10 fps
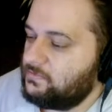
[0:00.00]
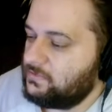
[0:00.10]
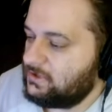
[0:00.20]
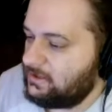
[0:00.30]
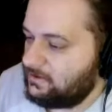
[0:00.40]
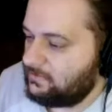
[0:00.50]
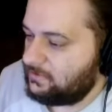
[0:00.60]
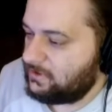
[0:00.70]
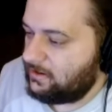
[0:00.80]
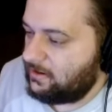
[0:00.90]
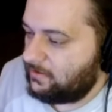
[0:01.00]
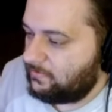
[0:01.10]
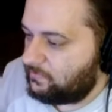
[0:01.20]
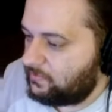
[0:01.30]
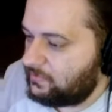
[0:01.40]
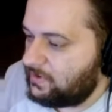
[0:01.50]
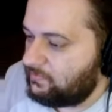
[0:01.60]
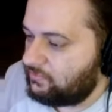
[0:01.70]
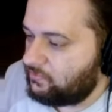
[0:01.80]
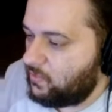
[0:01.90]
Was I done with that? Oh, the
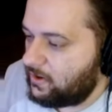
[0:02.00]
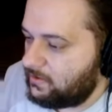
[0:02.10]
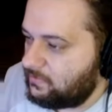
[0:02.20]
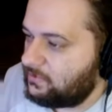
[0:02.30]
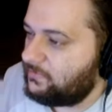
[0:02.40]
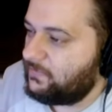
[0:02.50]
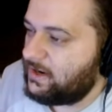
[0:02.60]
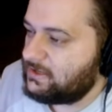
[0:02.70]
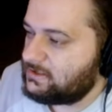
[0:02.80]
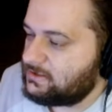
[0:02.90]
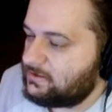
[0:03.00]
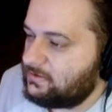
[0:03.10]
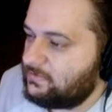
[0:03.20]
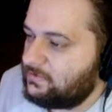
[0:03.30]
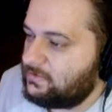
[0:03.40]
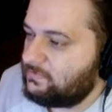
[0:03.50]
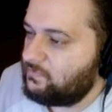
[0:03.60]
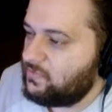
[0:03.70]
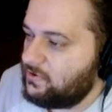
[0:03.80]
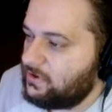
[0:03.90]
wearable device
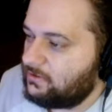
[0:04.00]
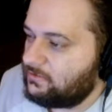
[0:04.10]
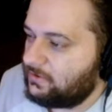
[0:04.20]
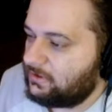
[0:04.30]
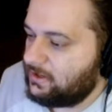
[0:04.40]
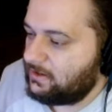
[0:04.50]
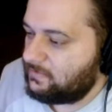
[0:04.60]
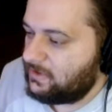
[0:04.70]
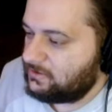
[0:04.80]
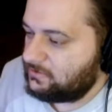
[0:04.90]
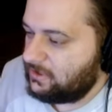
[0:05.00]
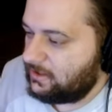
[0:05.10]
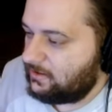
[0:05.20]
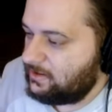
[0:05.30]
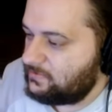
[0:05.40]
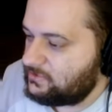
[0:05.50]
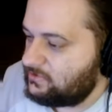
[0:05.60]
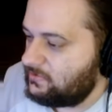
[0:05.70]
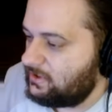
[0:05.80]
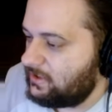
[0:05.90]
mood altering think module that claims
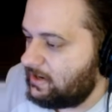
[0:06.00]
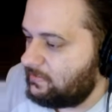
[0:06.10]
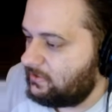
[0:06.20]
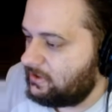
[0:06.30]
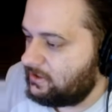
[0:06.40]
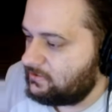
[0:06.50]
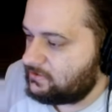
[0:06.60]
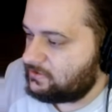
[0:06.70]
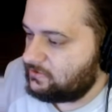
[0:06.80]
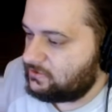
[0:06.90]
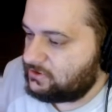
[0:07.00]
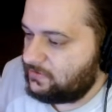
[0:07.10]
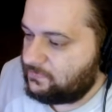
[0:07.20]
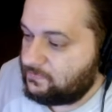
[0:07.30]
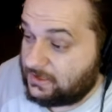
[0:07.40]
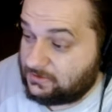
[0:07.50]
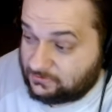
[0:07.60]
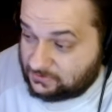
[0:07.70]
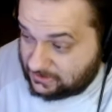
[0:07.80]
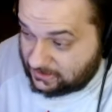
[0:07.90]
to enable the user to shift
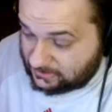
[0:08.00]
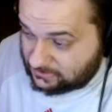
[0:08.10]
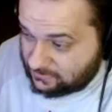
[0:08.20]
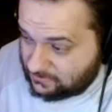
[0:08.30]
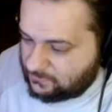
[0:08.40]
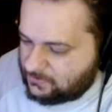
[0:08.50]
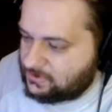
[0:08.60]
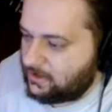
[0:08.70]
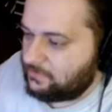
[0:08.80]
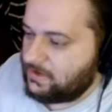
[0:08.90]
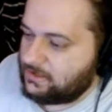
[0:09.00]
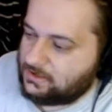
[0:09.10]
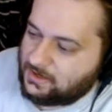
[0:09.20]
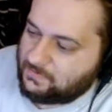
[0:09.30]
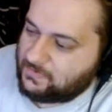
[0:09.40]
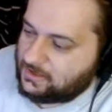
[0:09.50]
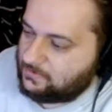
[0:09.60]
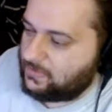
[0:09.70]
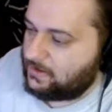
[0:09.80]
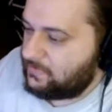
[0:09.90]
mental states. We were talking about today
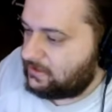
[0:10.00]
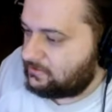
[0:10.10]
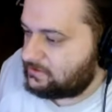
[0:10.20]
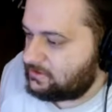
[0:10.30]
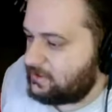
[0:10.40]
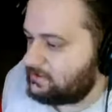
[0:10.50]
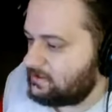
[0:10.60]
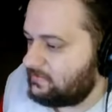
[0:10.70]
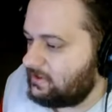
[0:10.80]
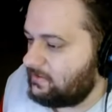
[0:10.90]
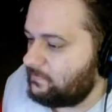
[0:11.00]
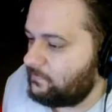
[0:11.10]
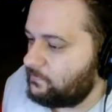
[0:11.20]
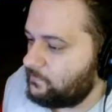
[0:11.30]
about mental states and everything.